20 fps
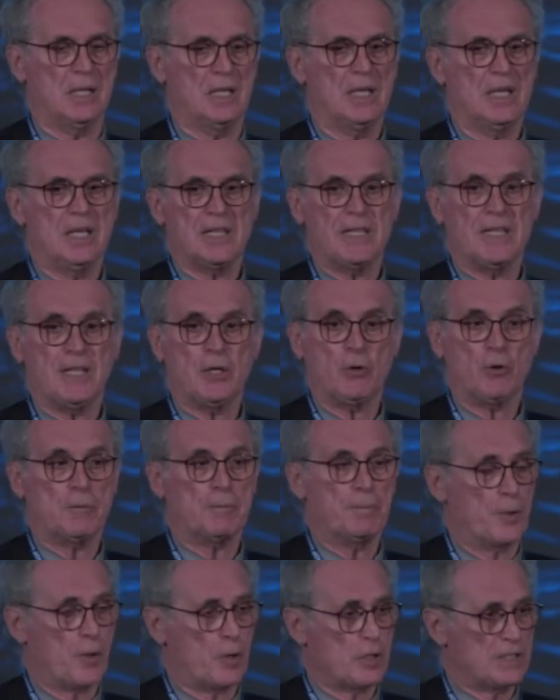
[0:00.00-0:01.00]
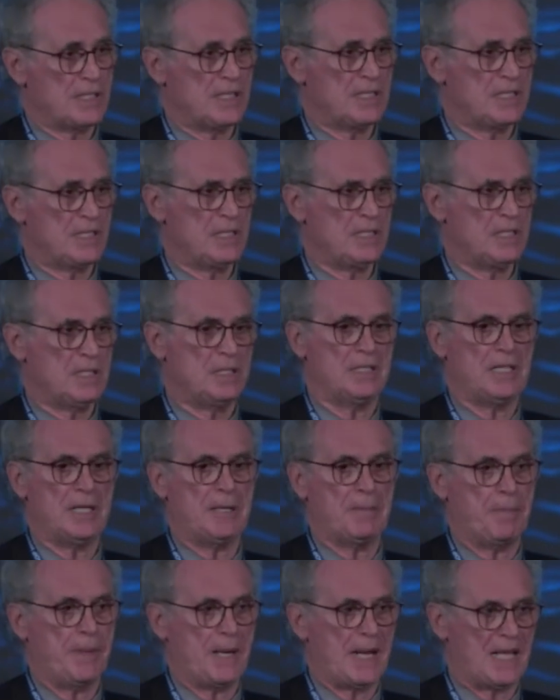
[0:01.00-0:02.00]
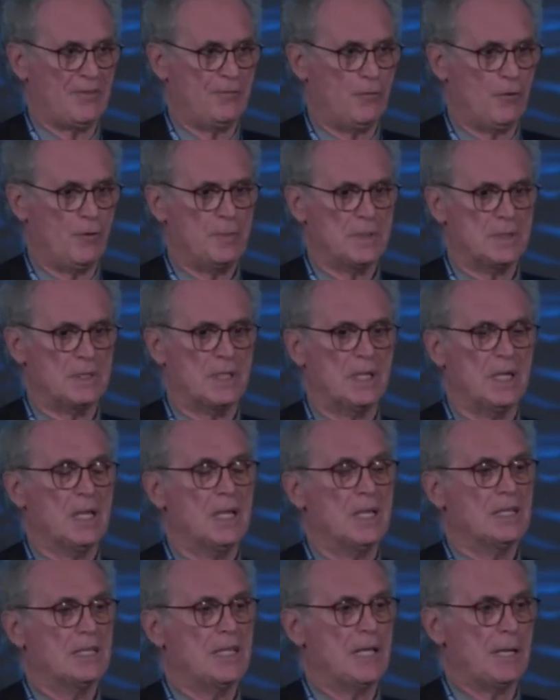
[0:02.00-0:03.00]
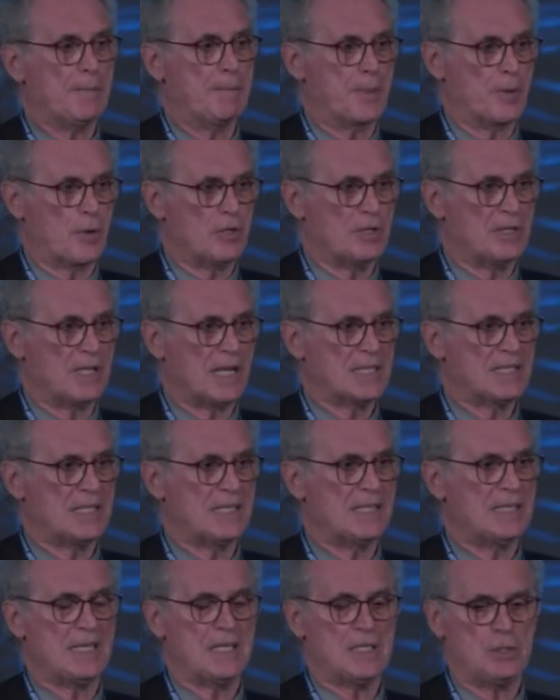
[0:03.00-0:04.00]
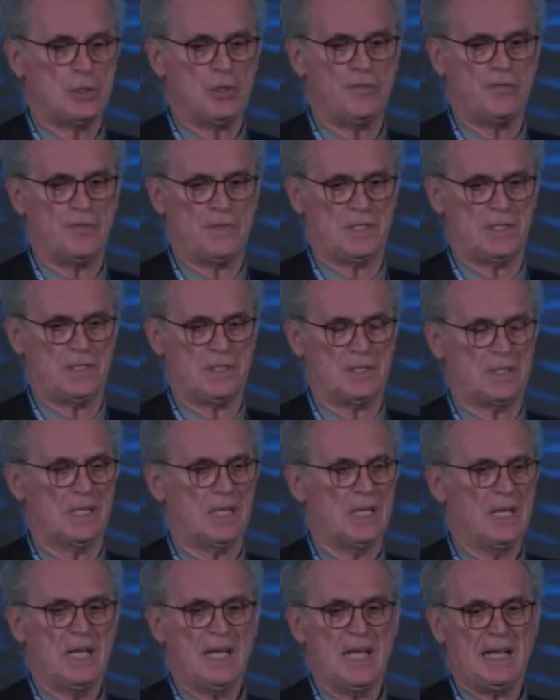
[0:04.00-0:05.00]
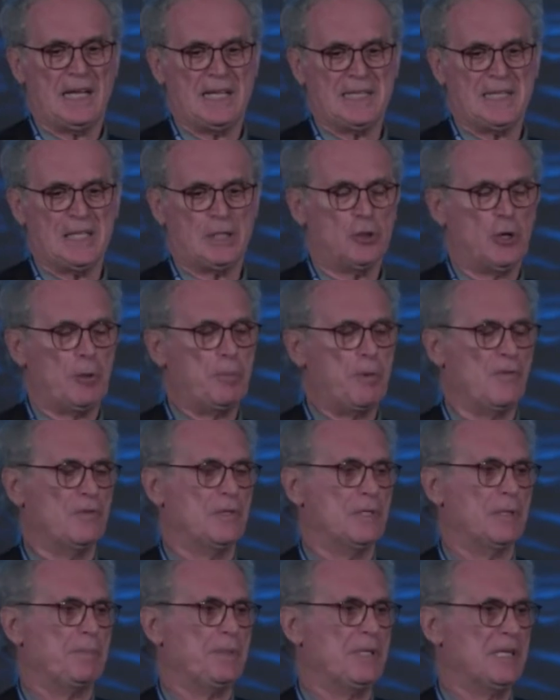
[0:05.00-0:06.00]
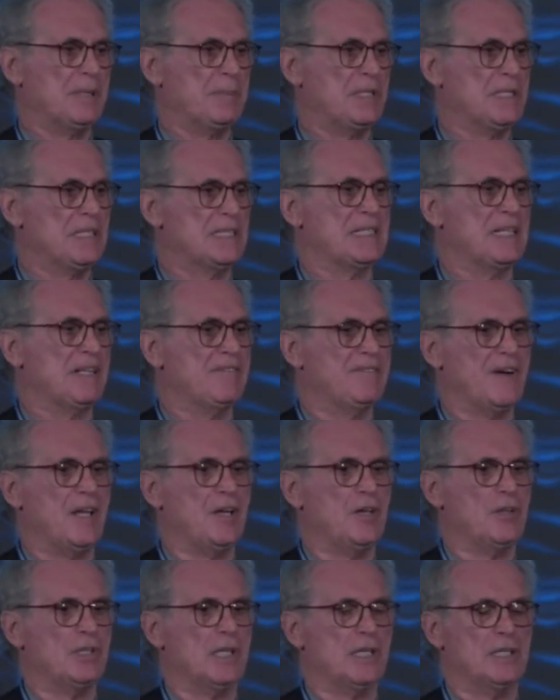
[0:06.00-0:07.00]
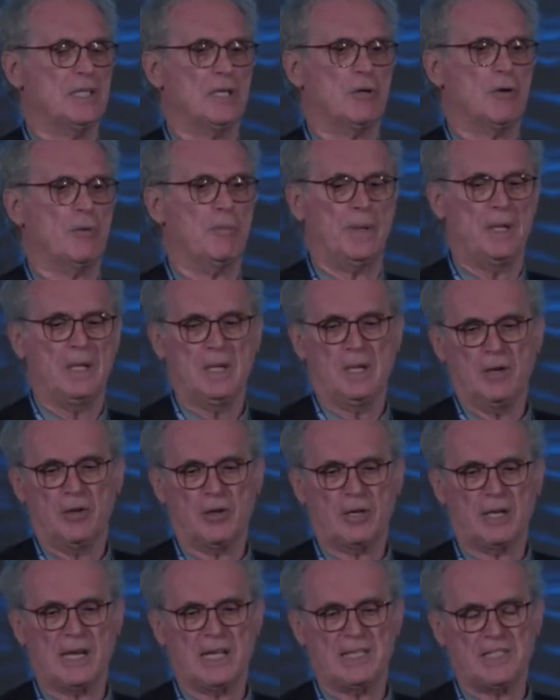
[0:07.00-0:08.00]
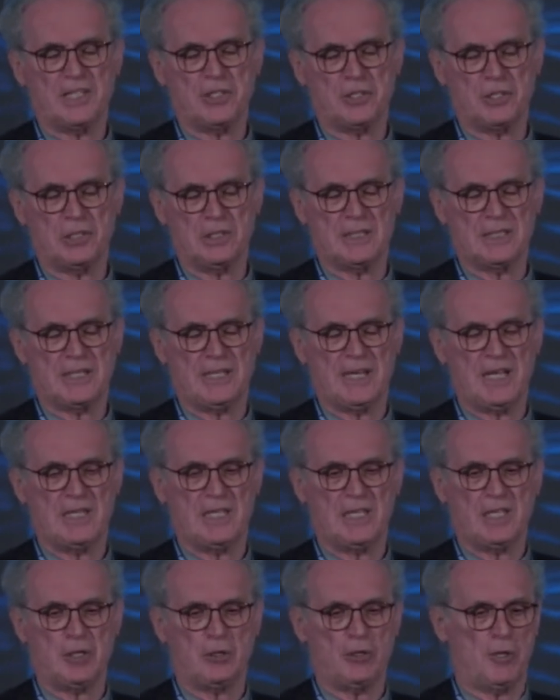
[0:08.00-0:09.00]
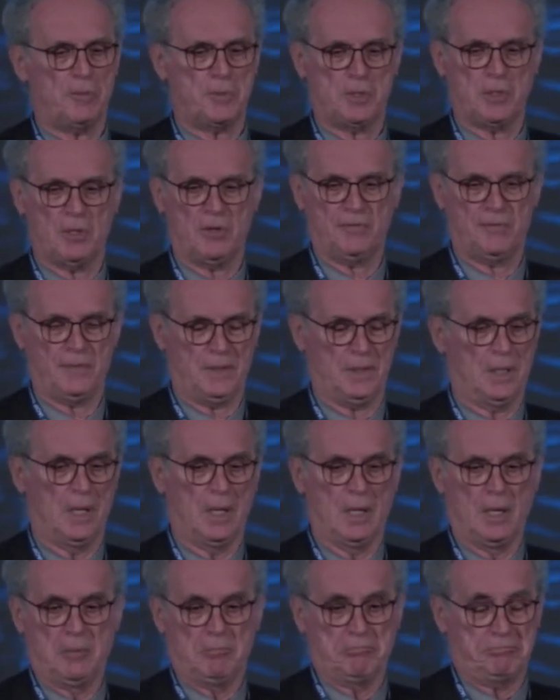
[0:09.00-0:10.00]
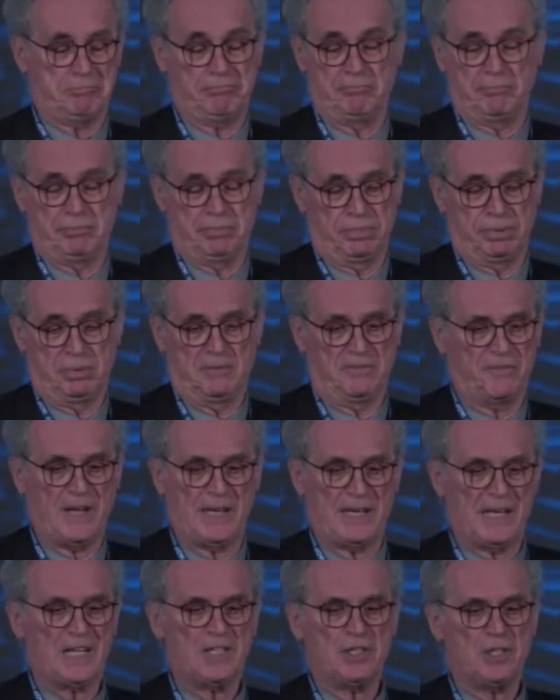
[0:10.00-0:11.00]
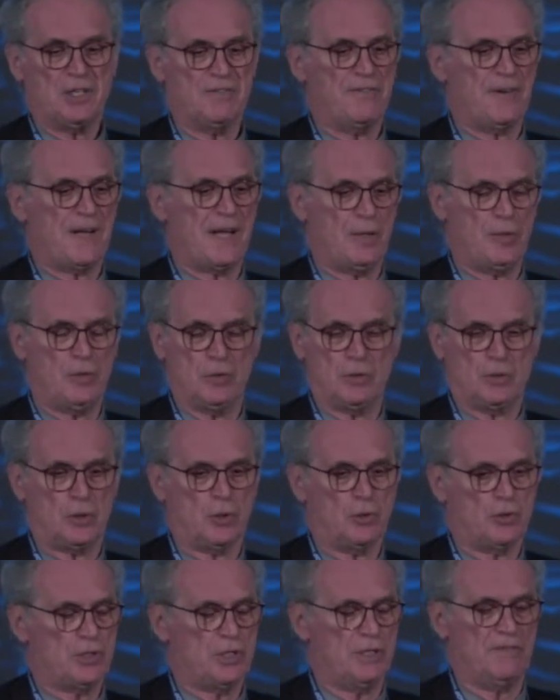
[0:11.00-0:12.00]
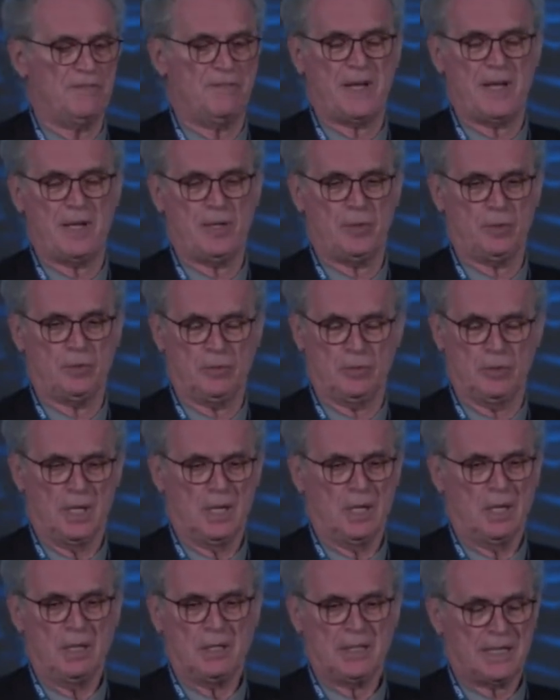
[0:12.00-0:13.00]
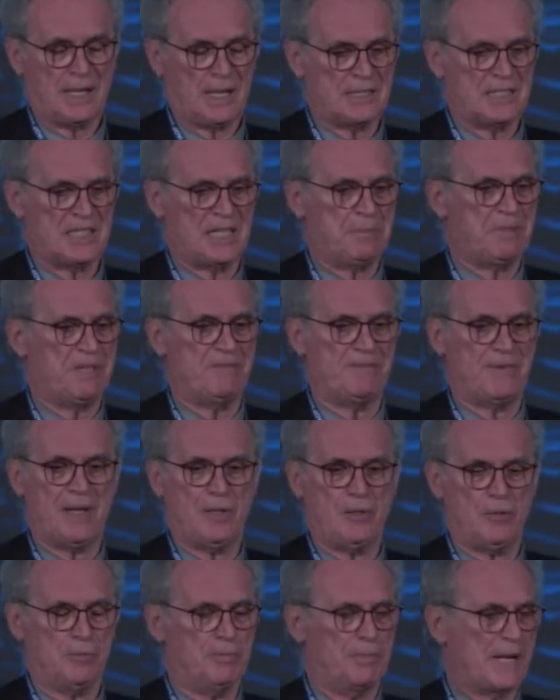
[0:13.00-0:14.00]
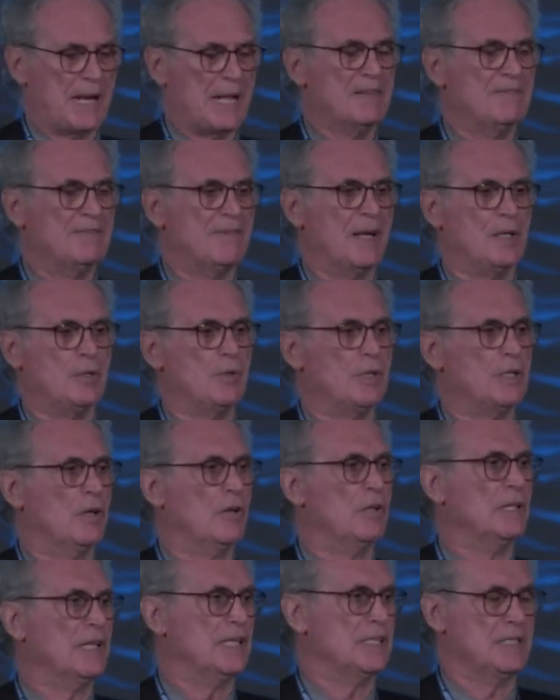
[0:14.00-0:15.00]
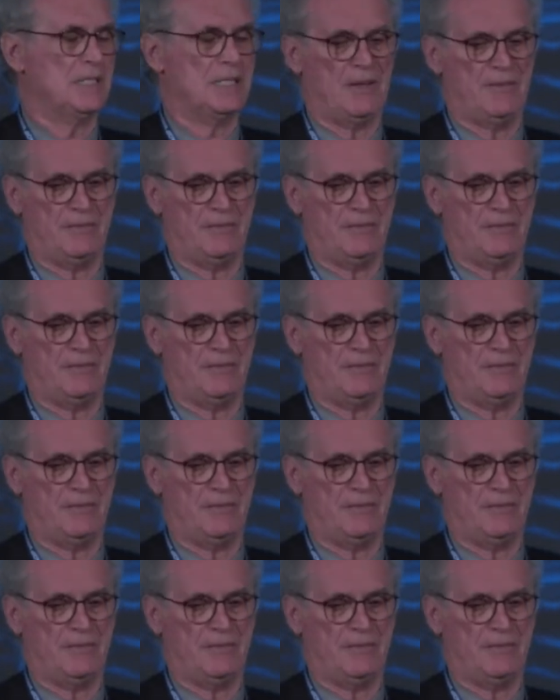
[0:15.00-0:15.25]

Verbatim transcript: their own processes, their platforms, their products and their services. And at the top of the pyramid is the value that the organization is creating in terms of uh, financial value, social value, customer value, brand value, and all that stuff.